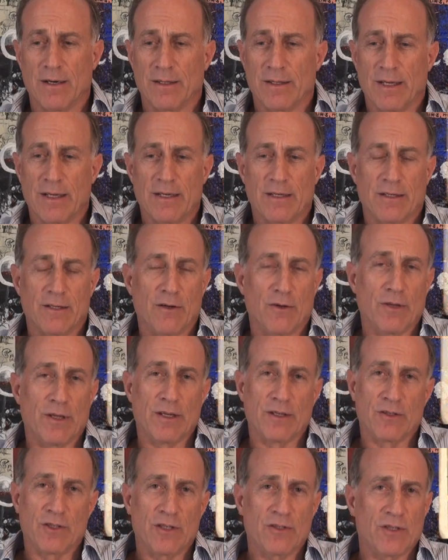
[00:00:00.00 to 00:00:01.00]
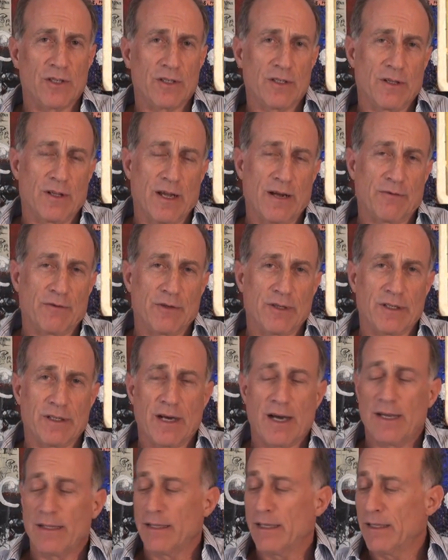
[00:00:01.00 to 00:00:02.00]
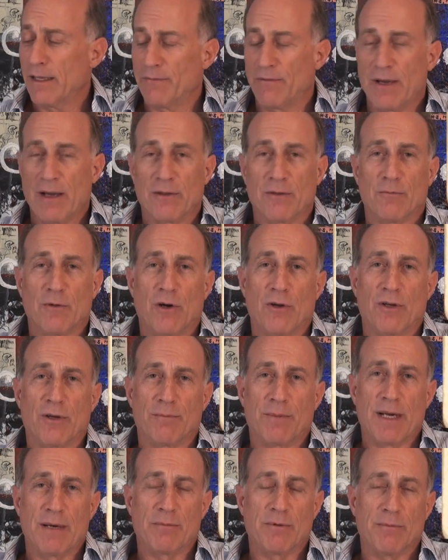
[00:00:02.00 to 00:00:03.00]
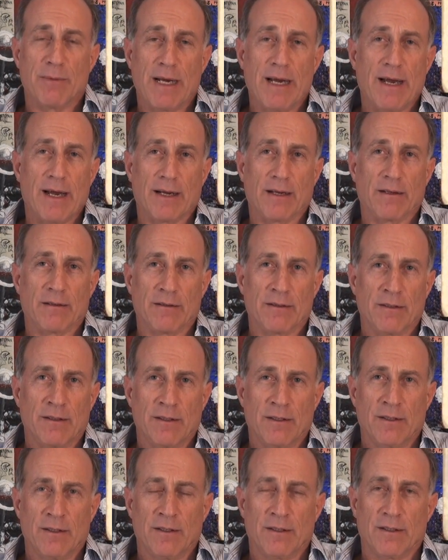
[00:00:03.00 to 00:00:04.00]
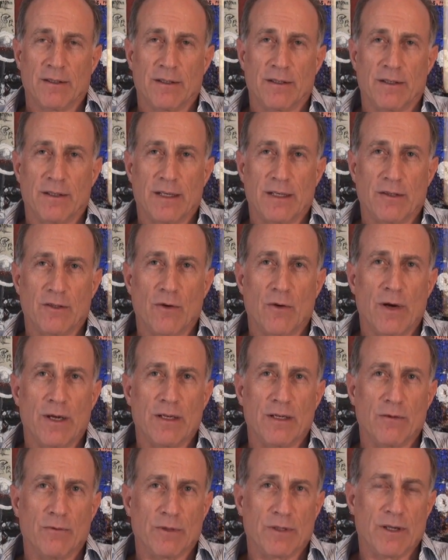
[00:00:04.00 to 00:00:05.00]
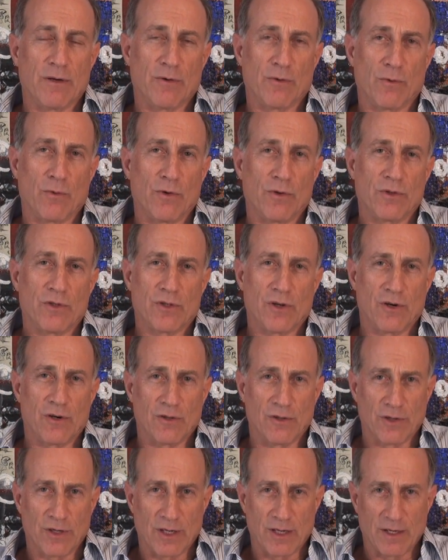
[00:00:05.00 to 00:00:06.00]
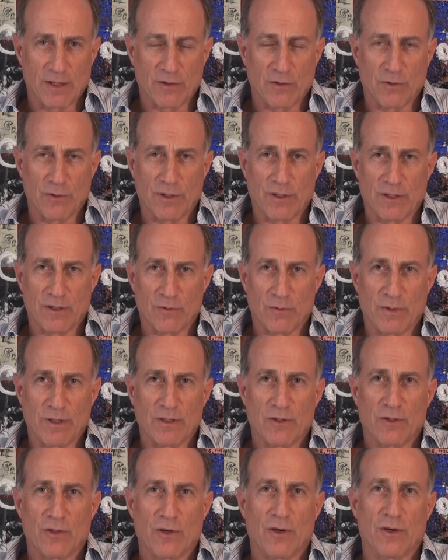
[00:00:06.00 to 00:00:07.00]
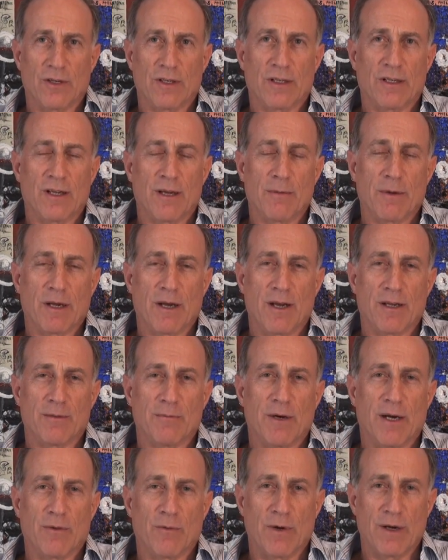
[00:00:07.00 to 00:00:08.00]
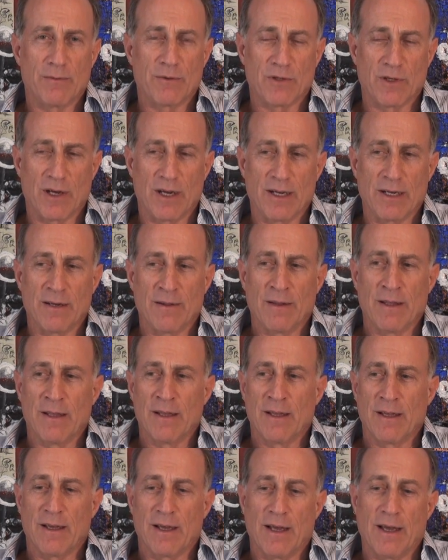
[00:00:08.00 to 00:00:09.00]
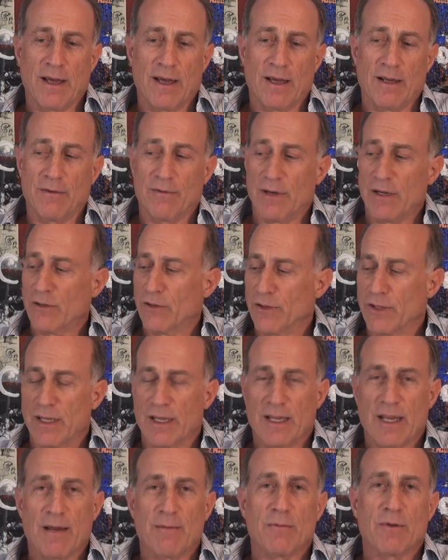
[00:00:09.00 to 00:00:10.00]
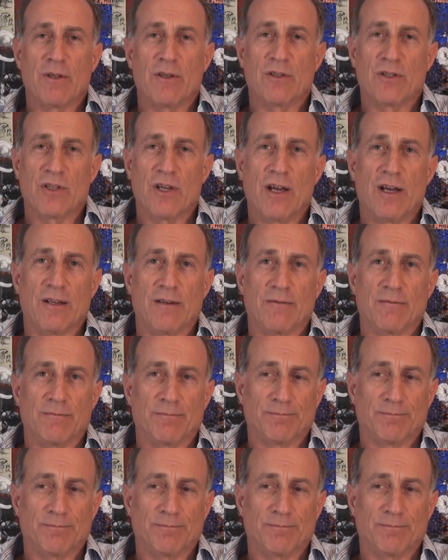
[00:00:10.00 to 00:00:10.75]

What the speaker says: They didn't know they existed until after he died, and then they found them all in a paper bag. Had no idea what they were worth, started looking into it. That's when they started coming onto my website, and eventually they gave them to their son.